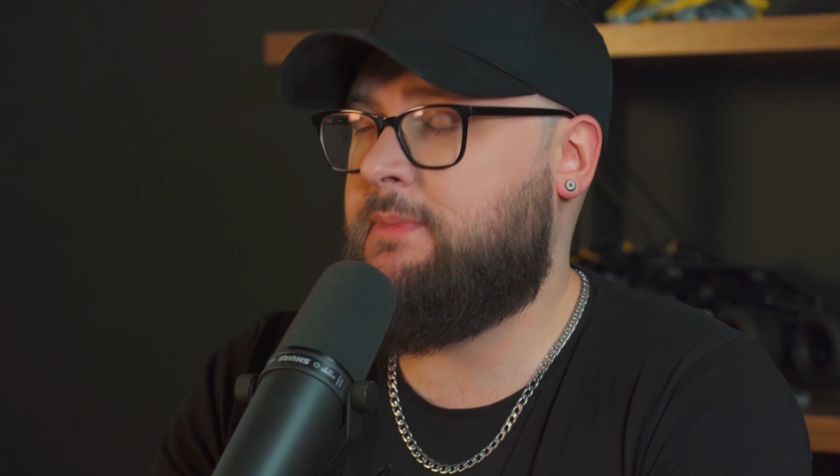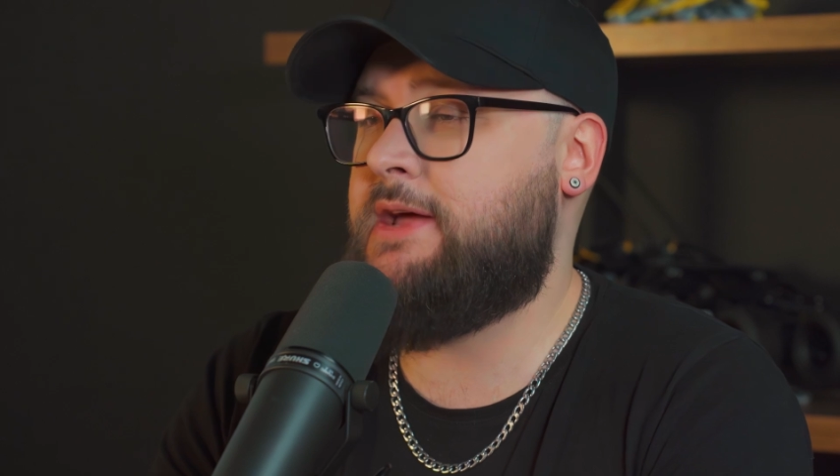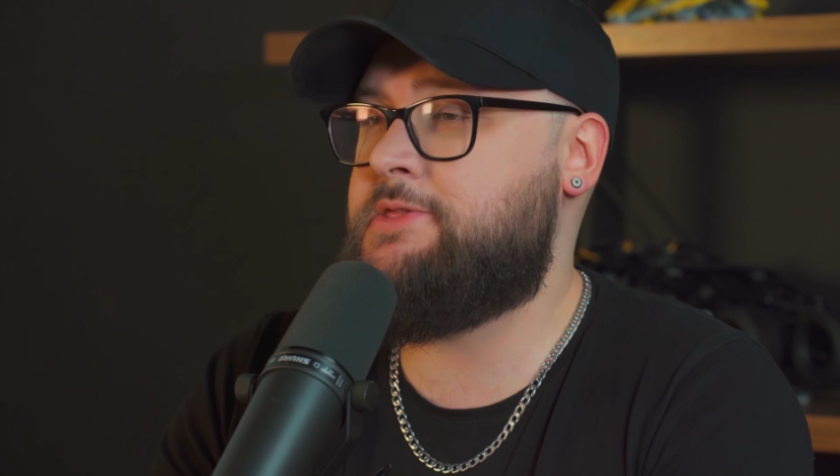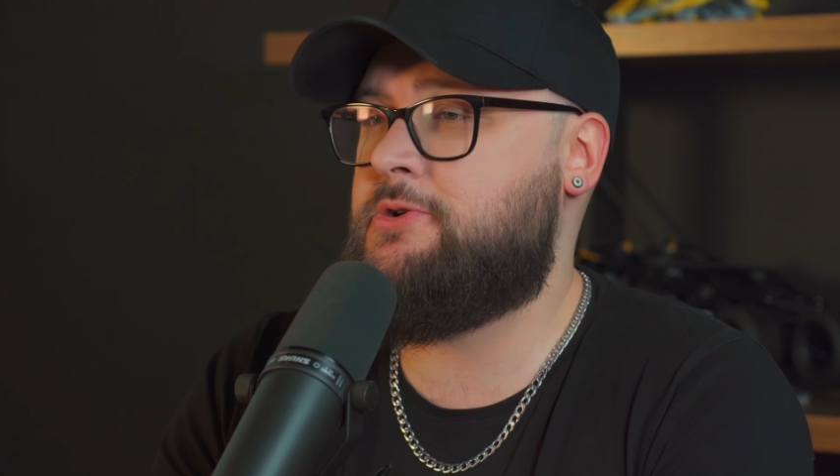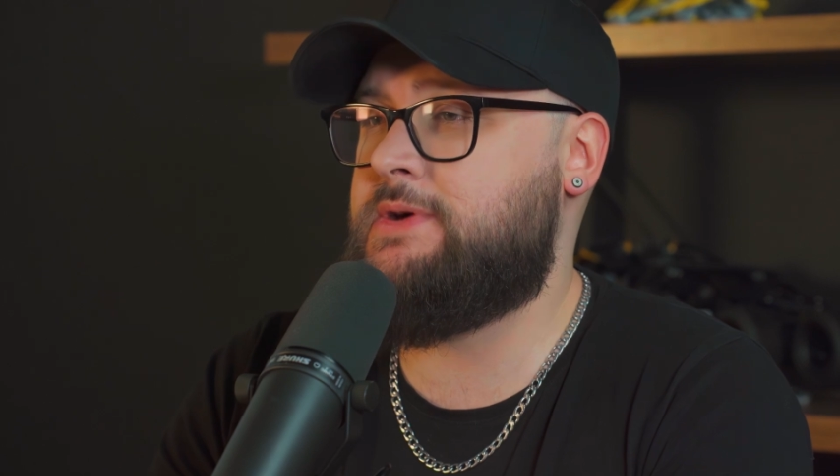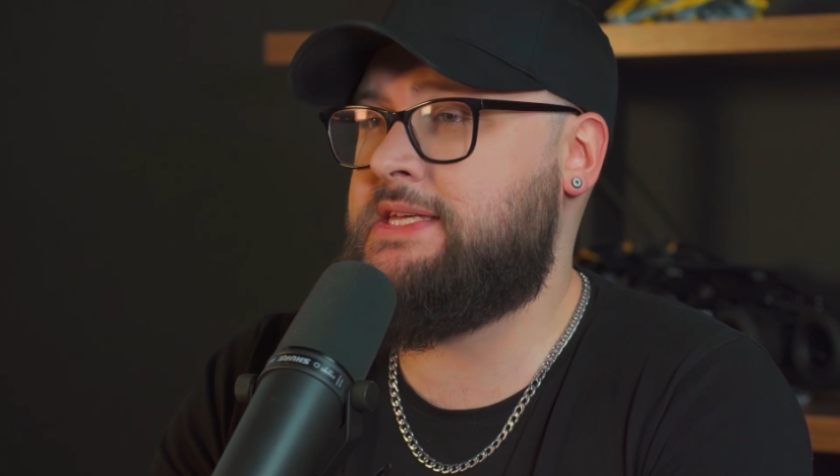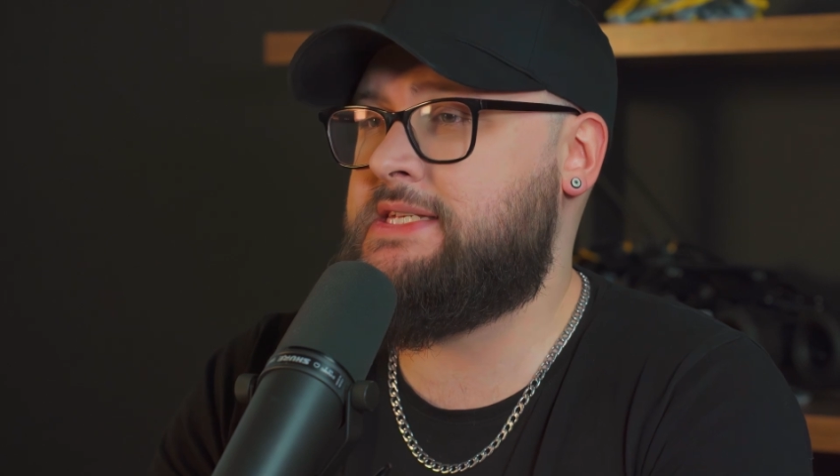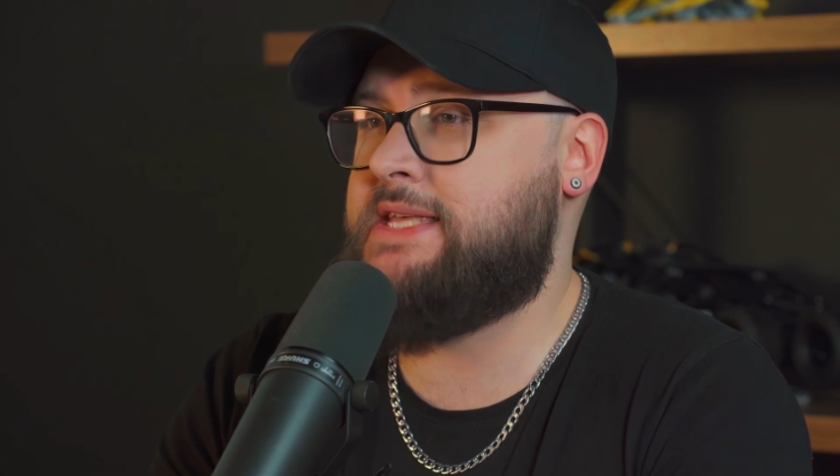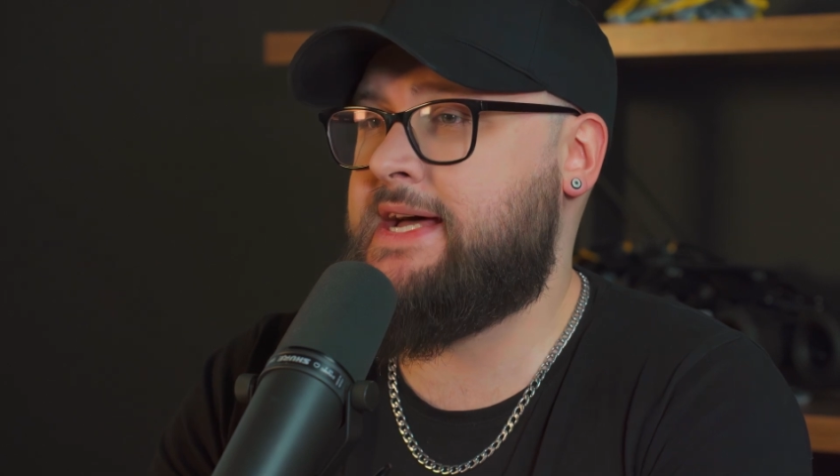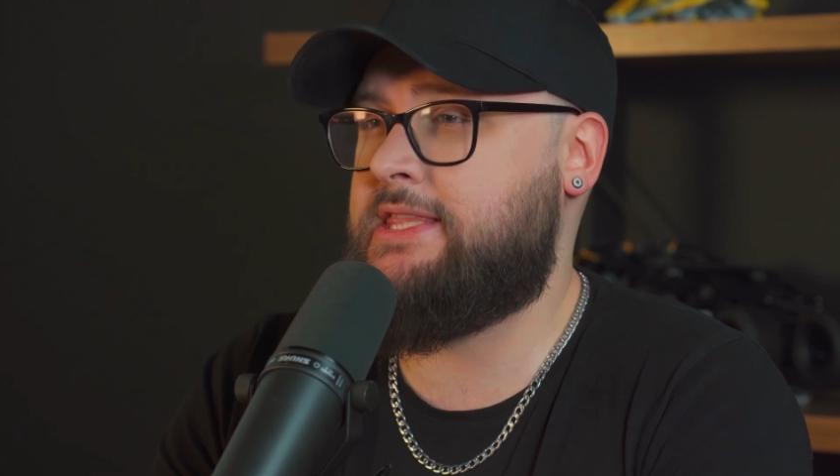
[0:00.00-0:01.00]
in mind though
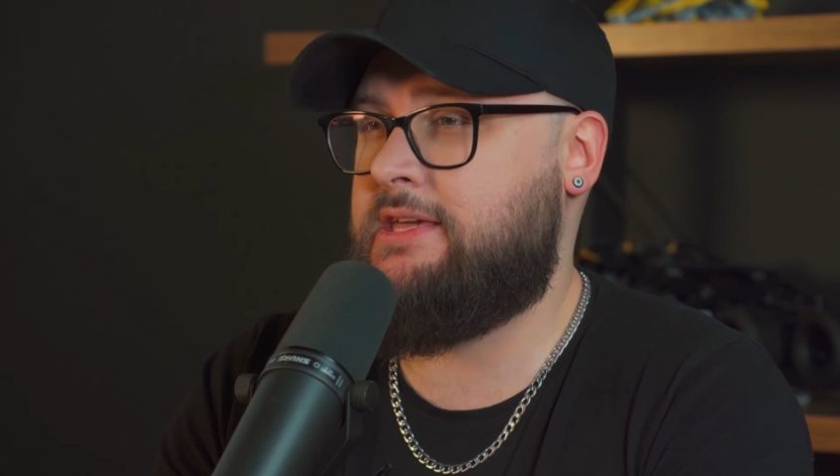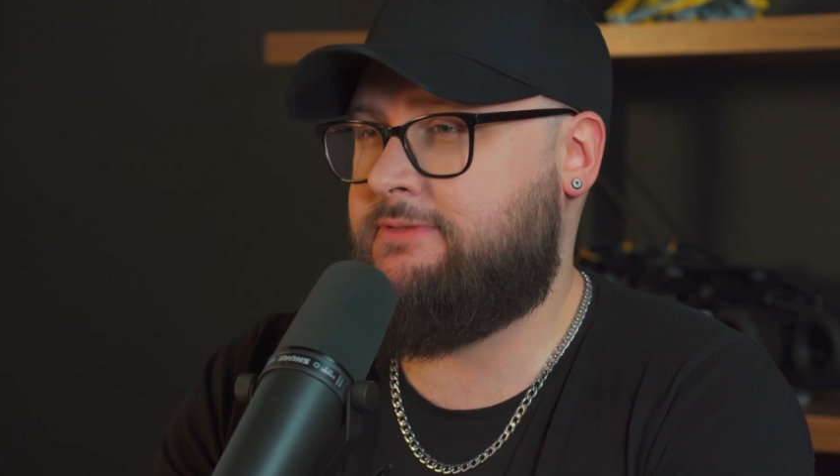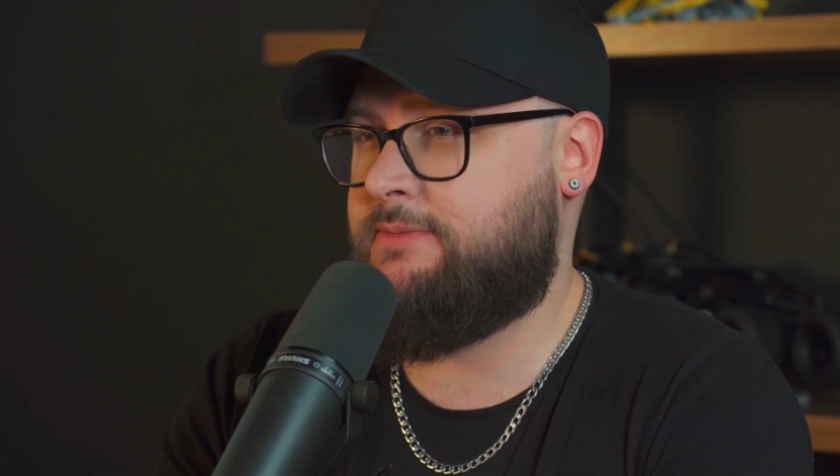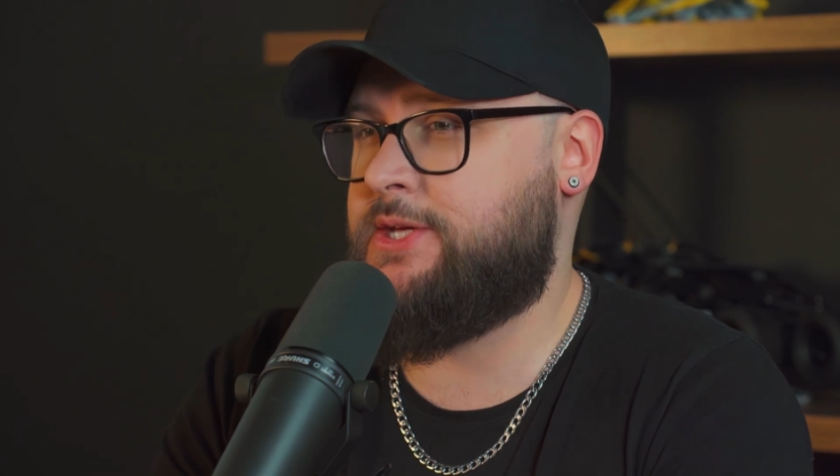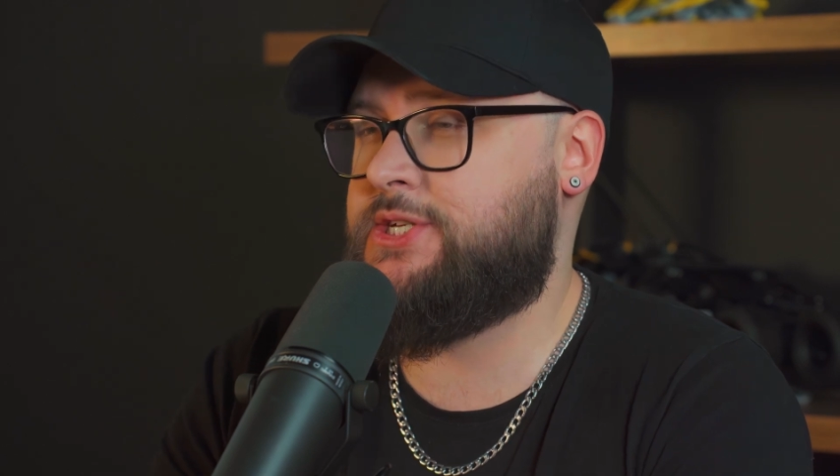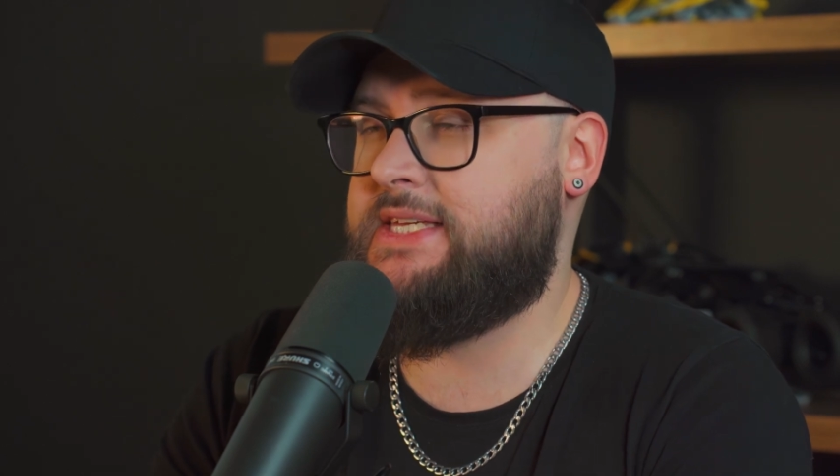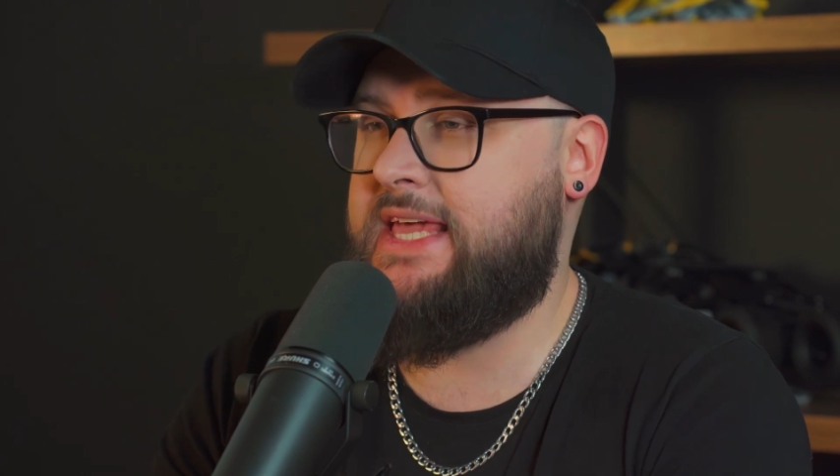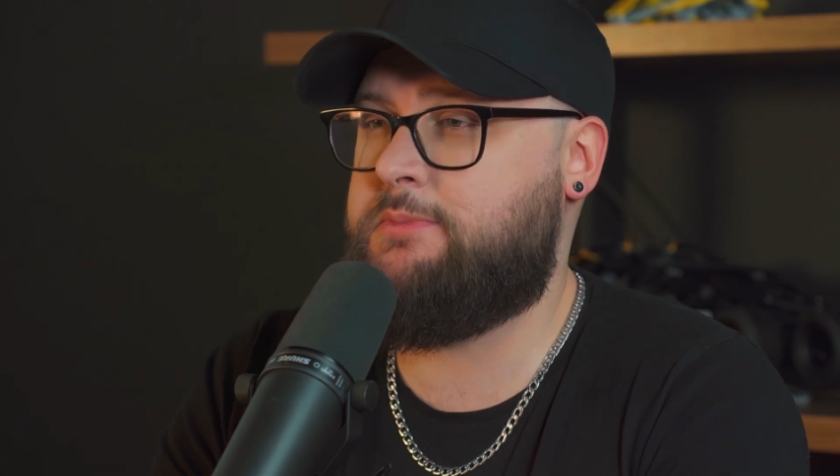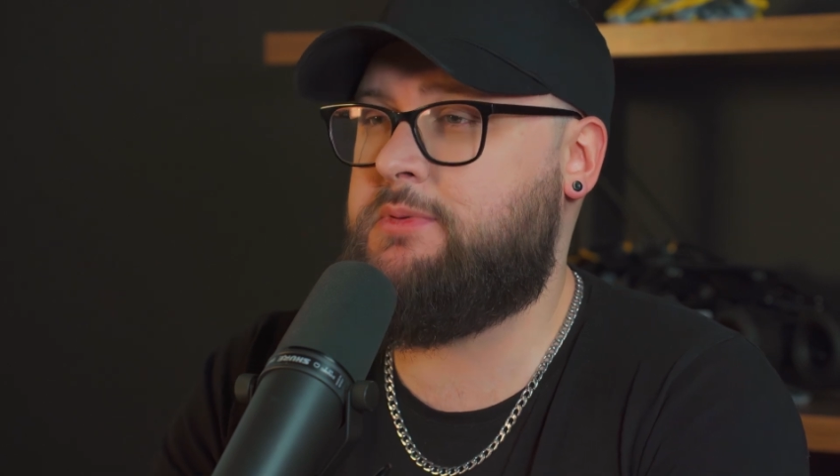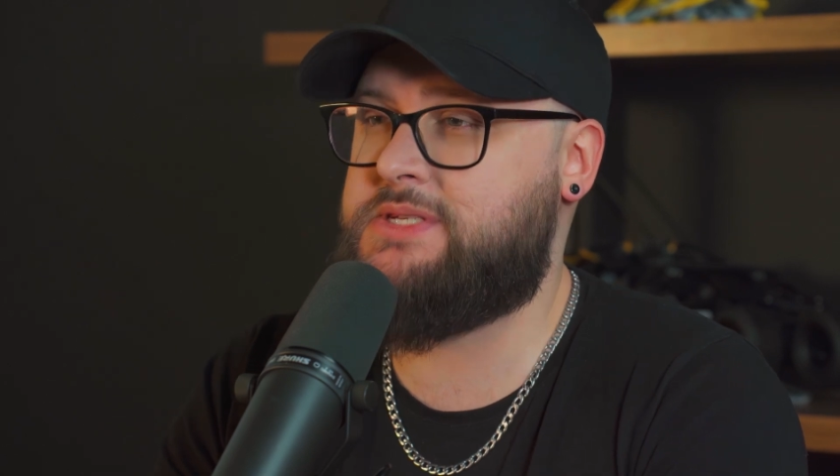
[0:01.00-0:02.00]
is that the information
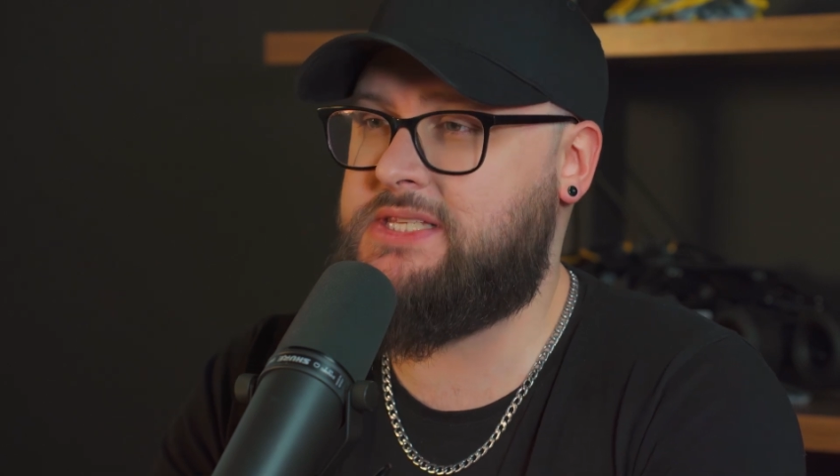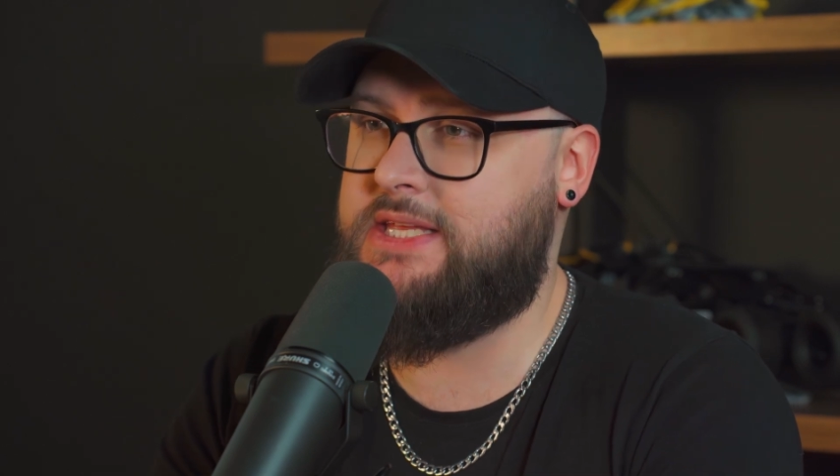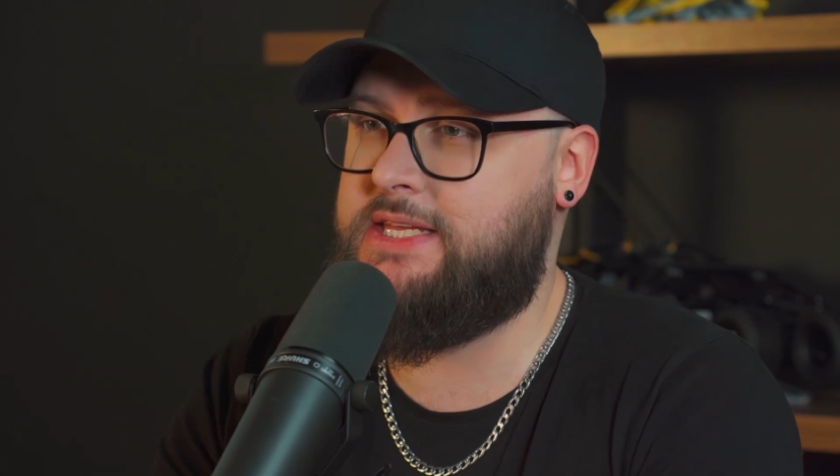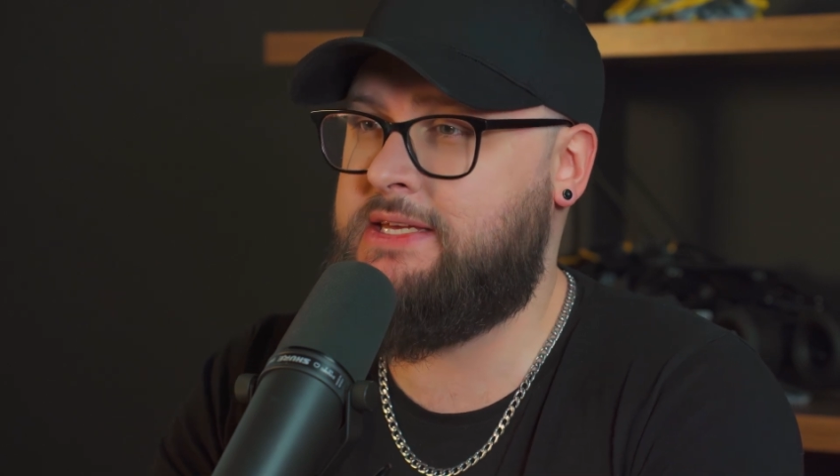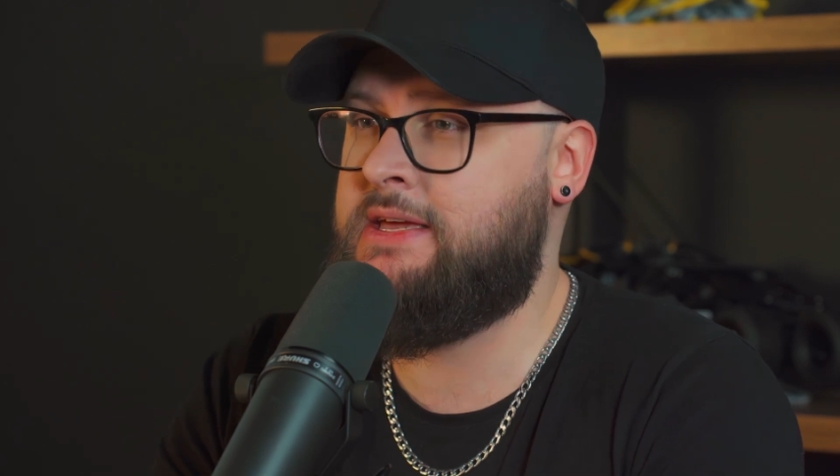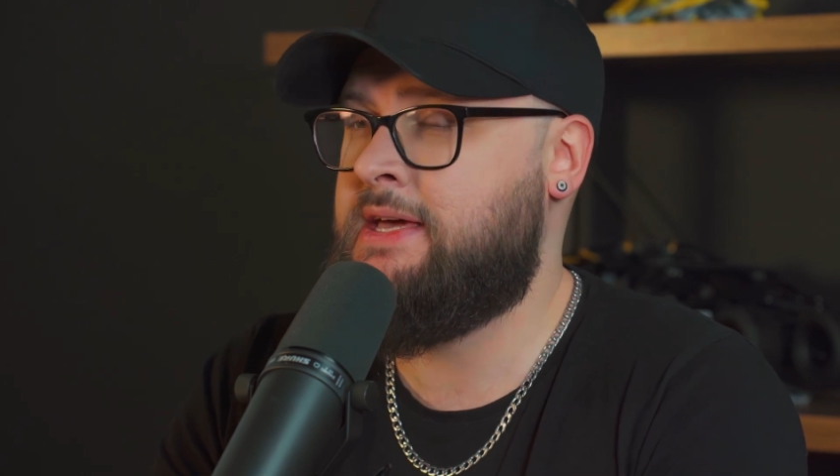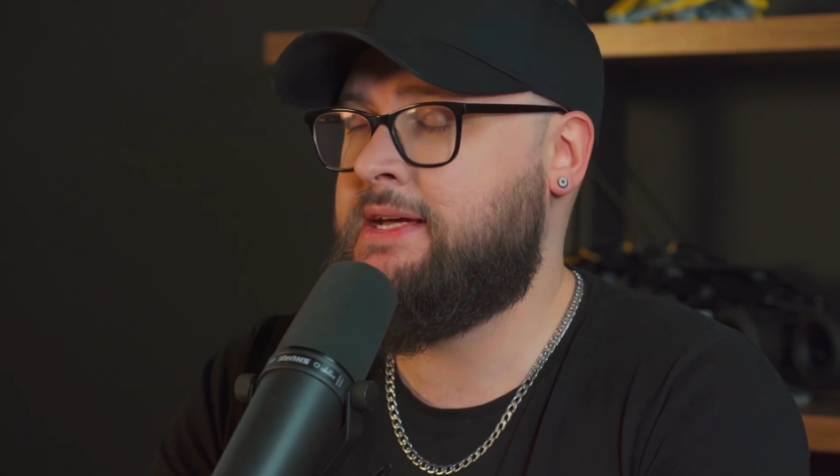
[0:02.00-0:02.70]
can be misleading